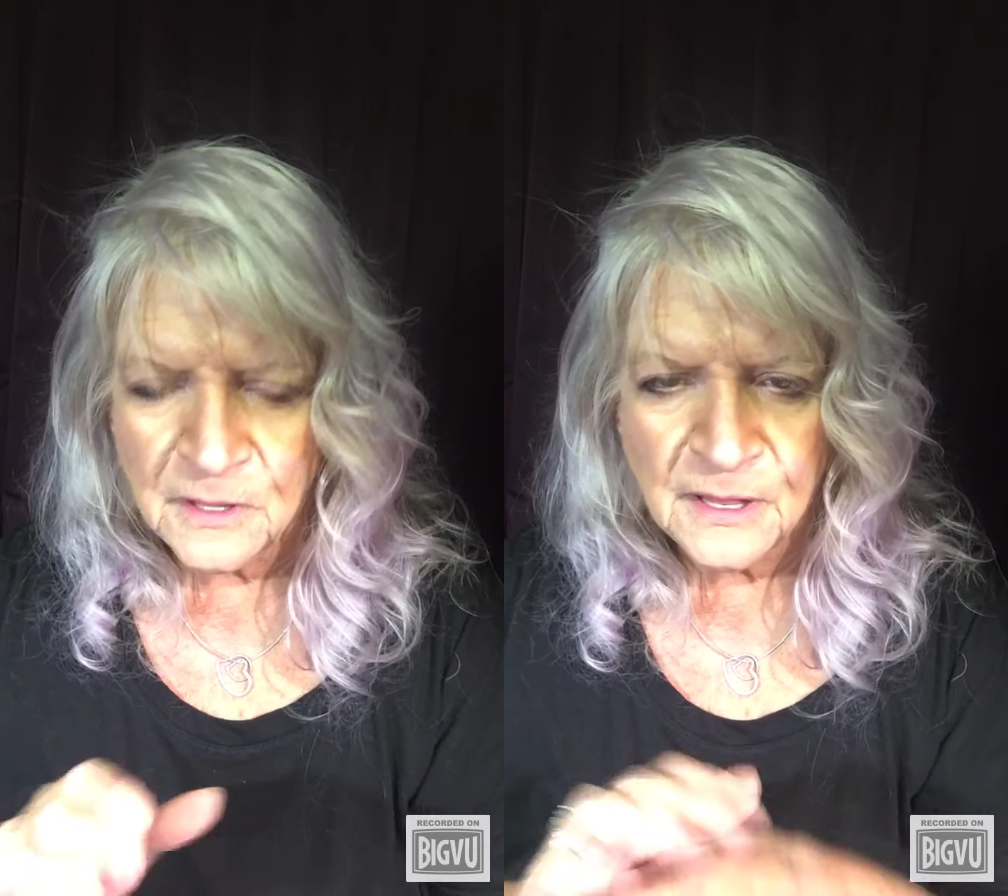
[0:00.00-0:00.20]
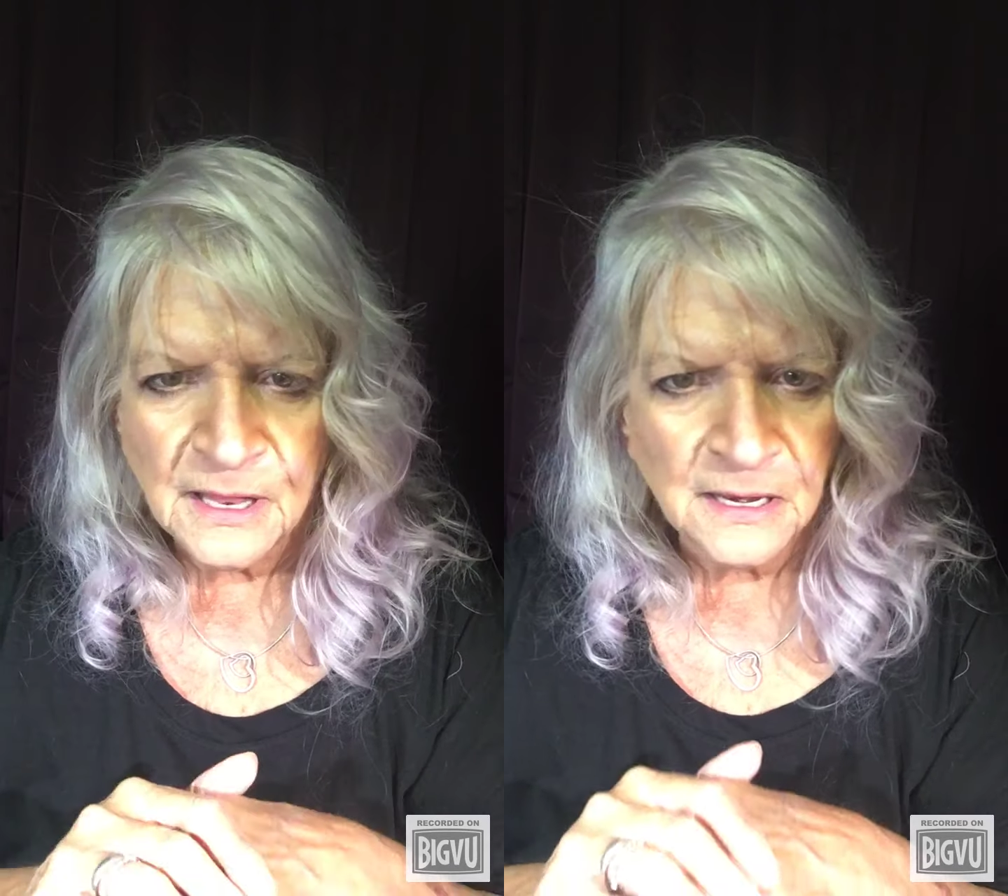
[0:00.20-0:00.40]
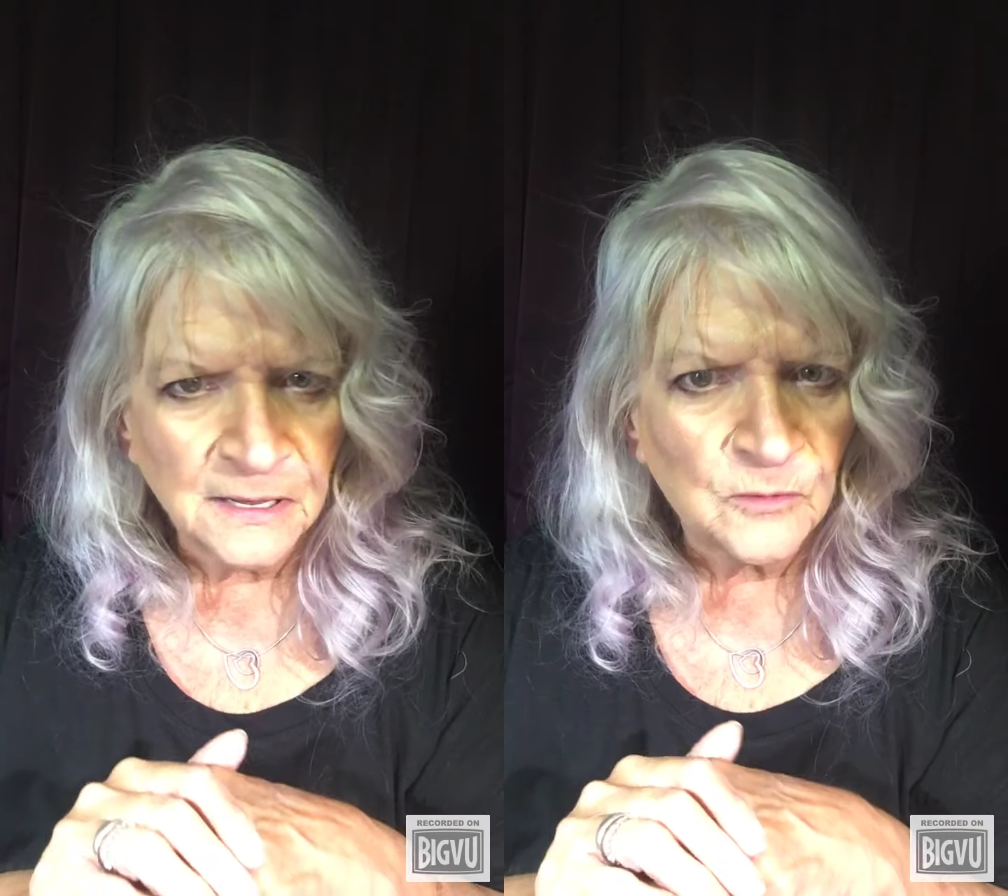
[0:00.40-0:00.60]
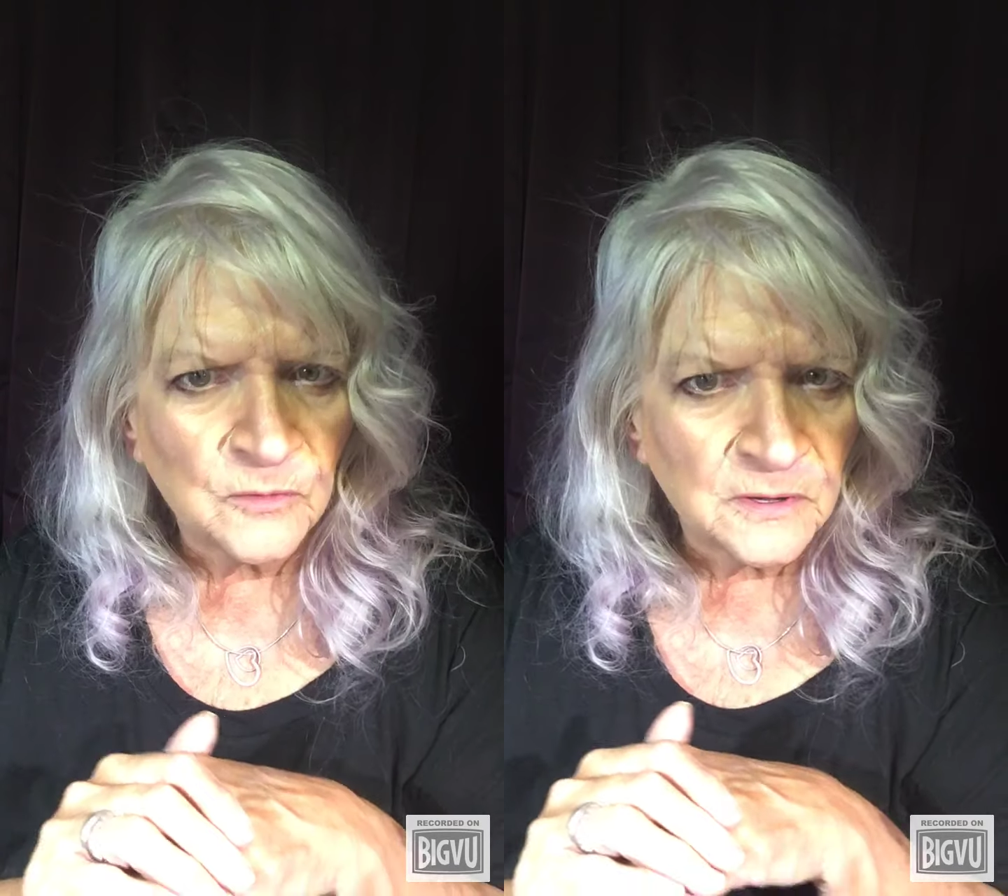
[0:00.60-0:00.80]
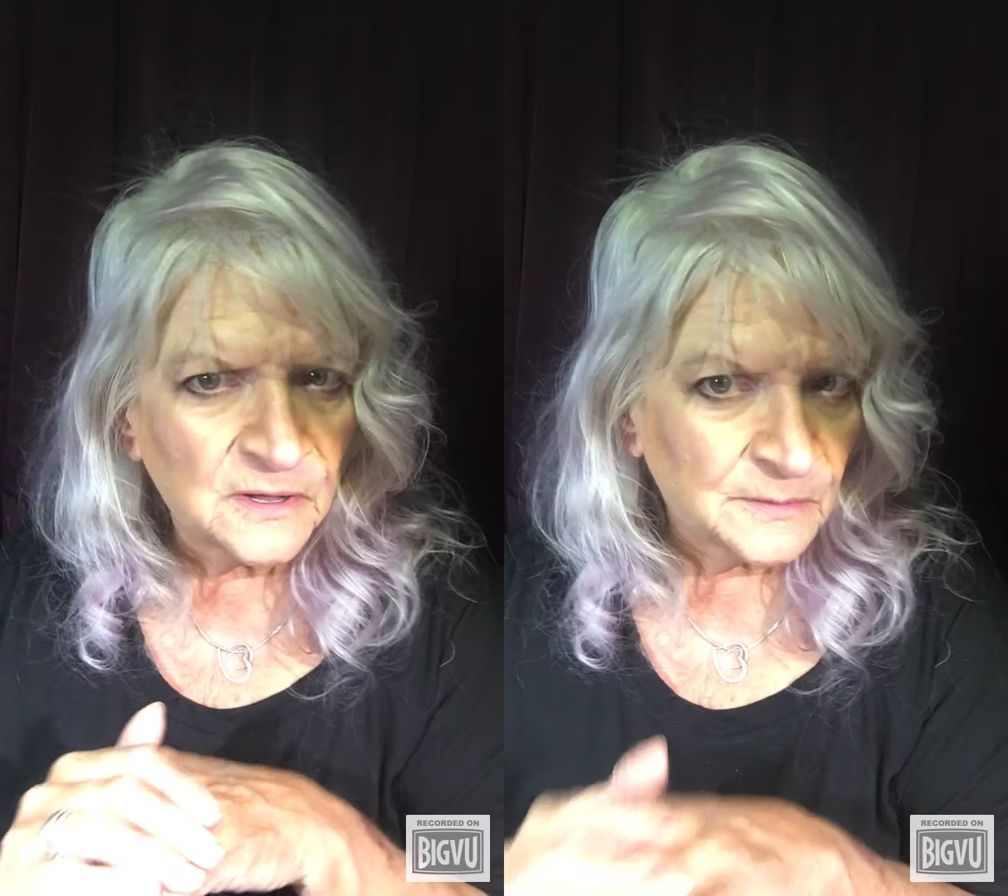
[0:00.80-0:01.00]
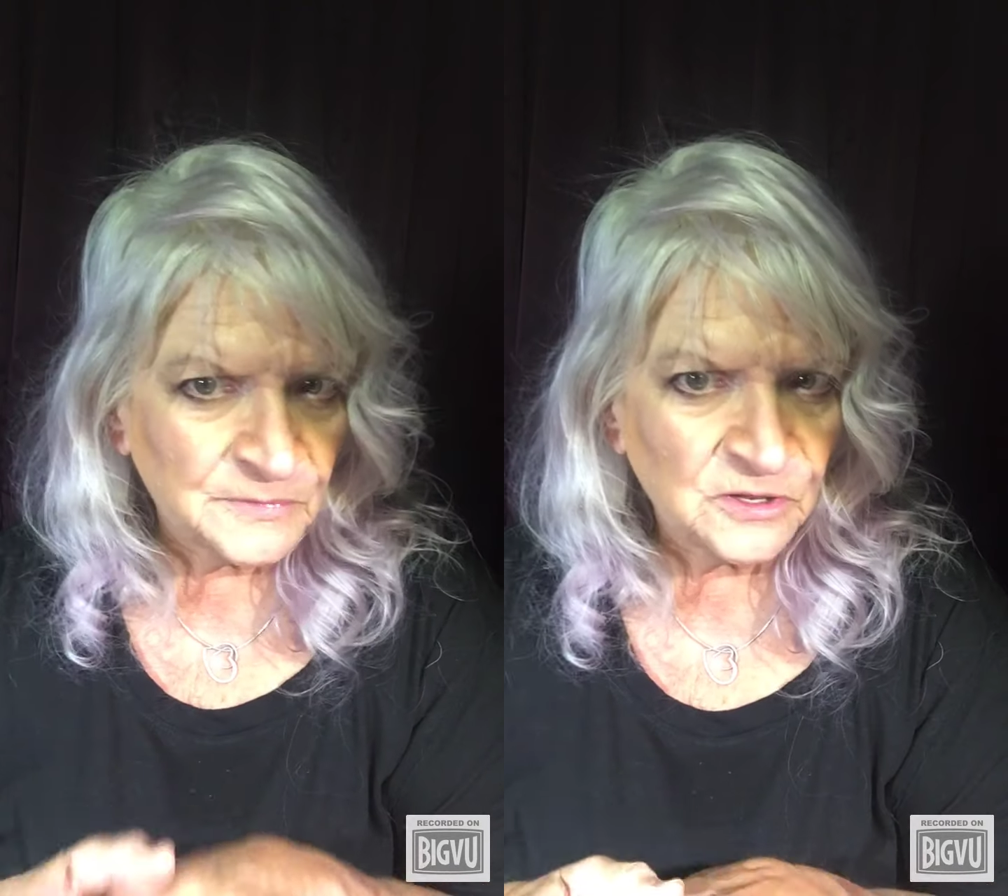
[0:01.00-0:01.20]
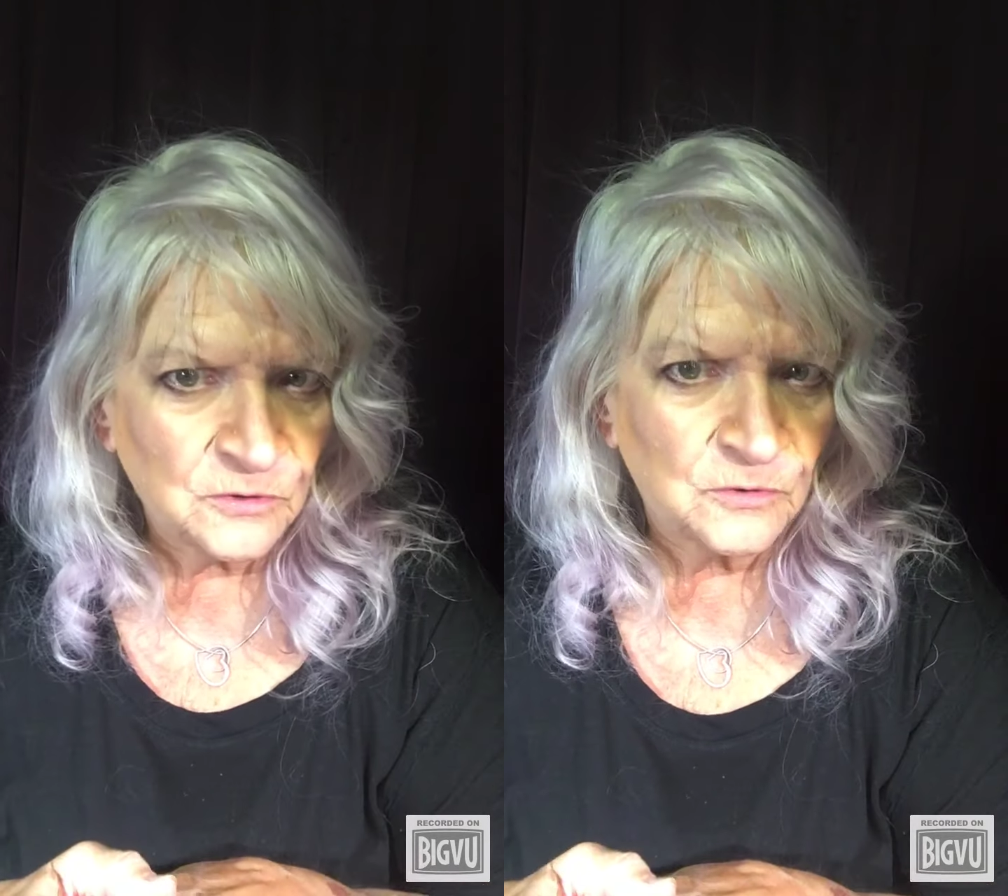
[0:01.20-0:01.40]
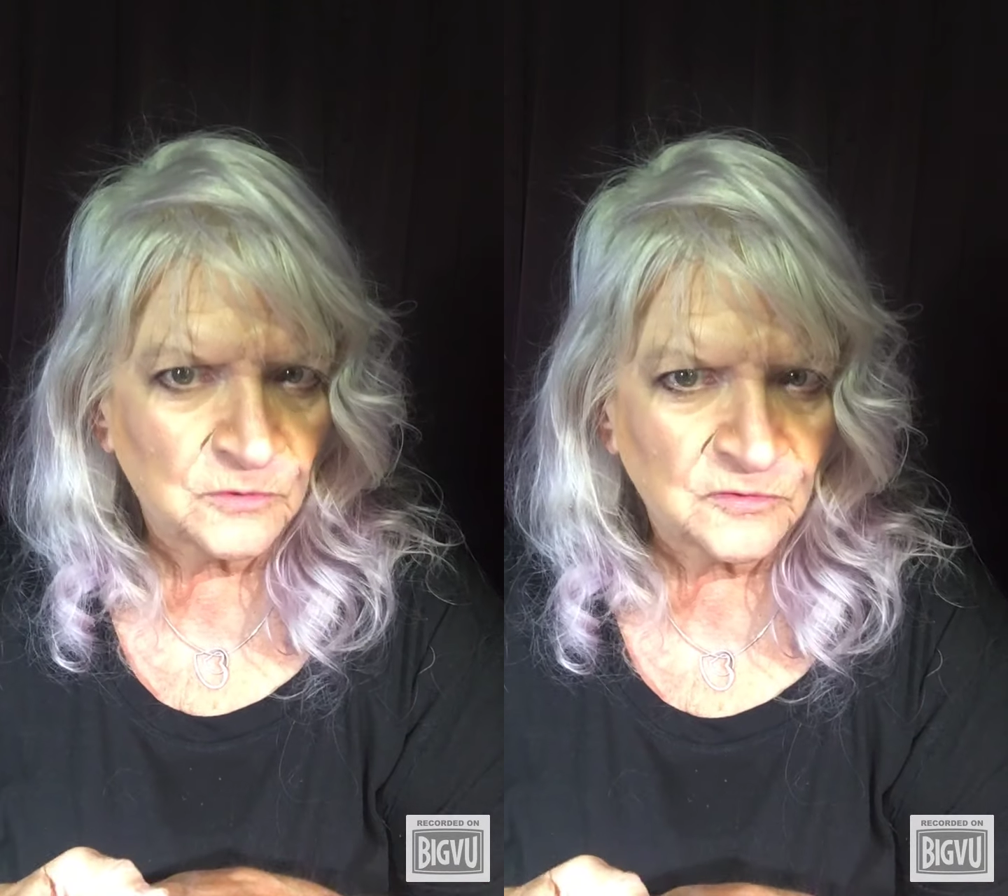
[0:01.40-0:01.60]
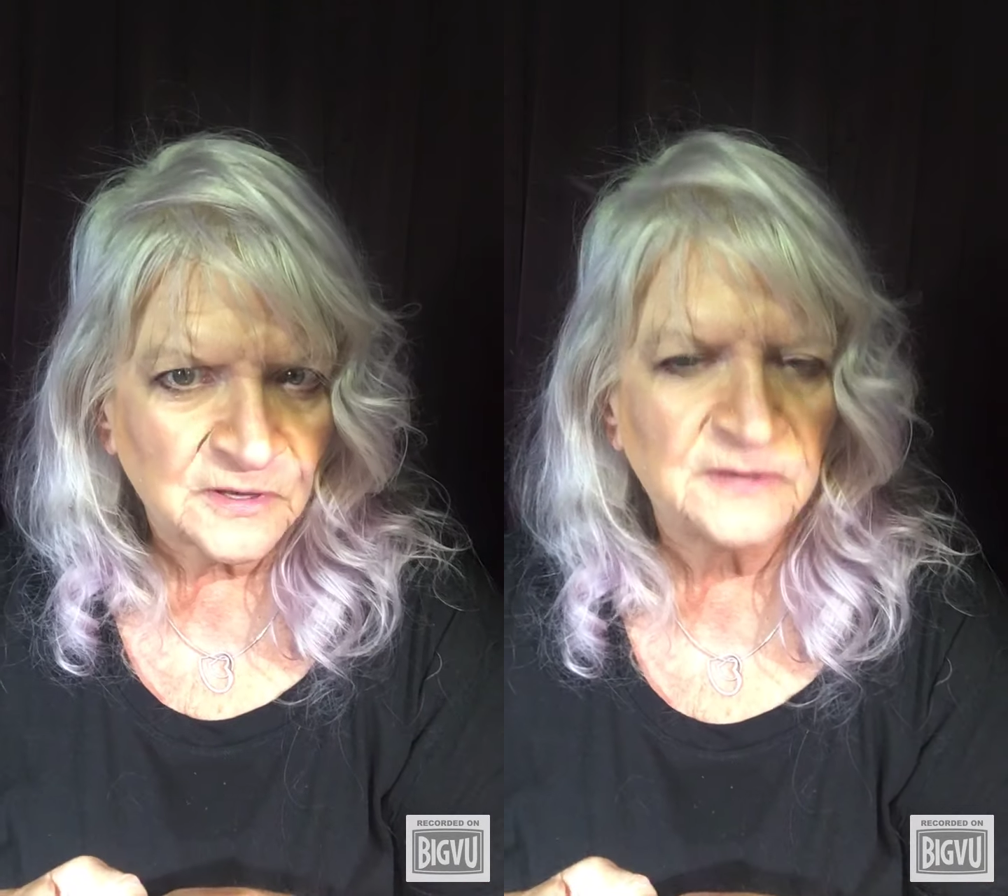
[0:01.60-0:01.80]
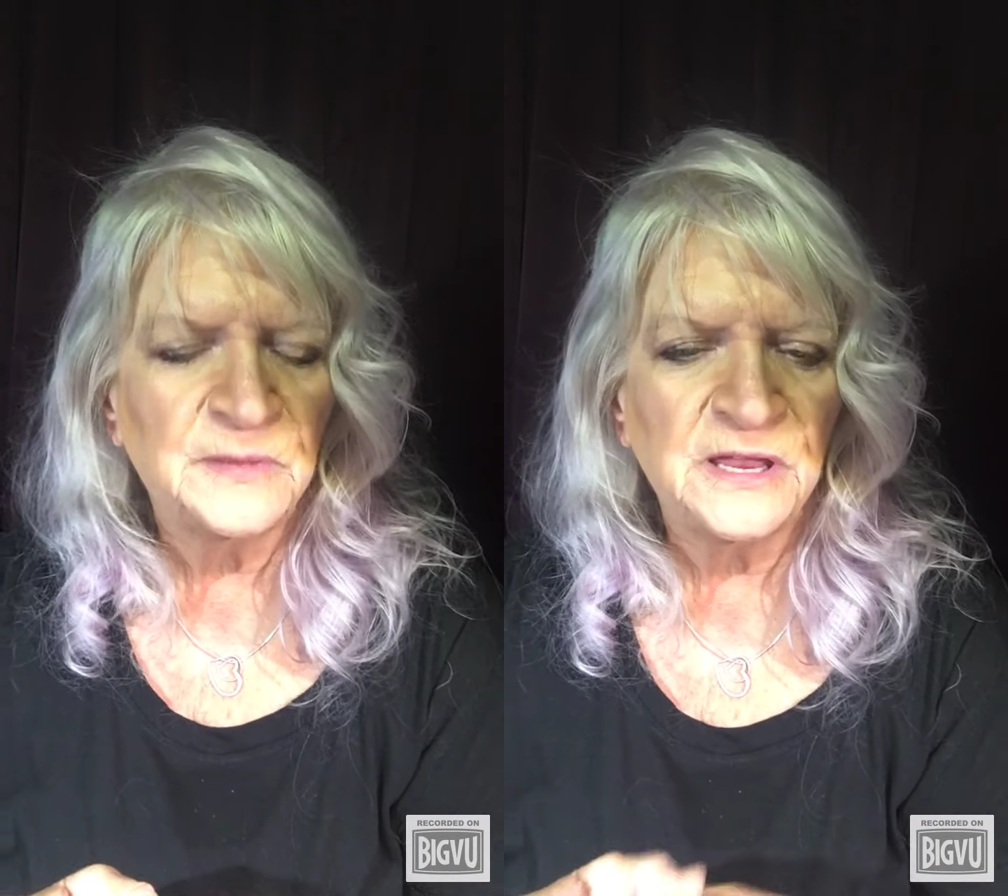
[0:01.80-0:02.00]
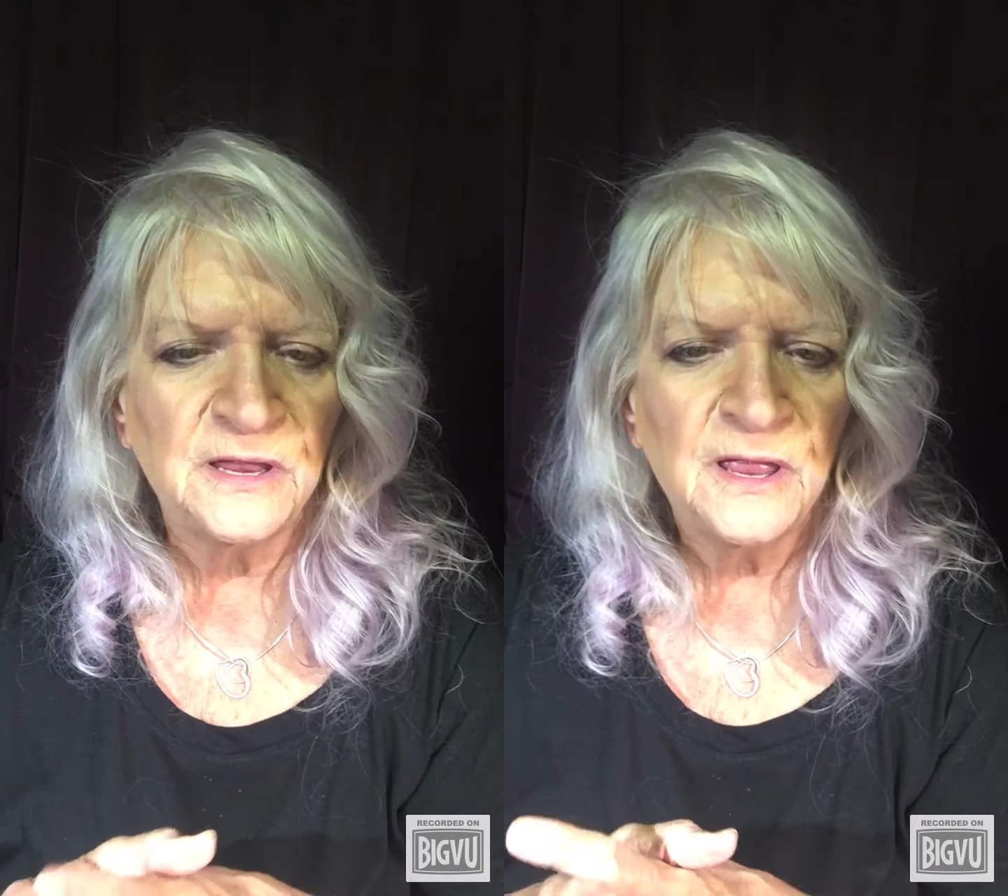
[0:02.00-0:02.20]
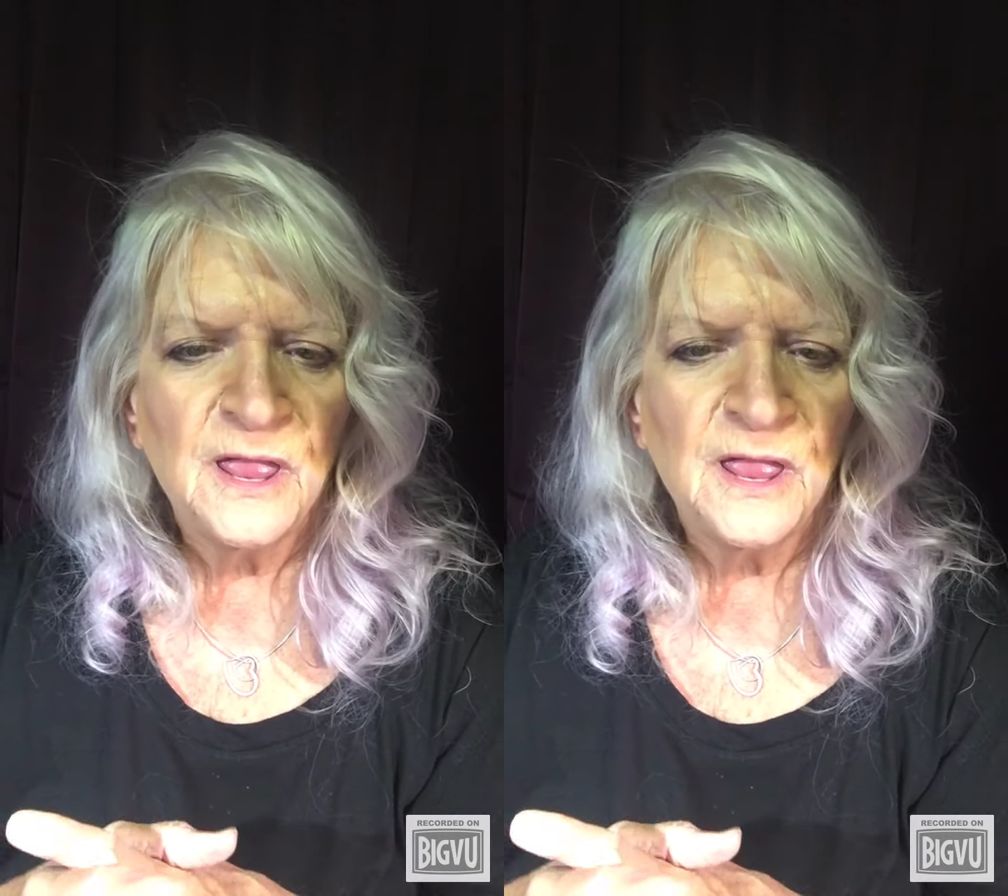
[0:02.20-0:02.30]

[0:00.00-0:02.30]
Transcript: And it will come to you, trust me,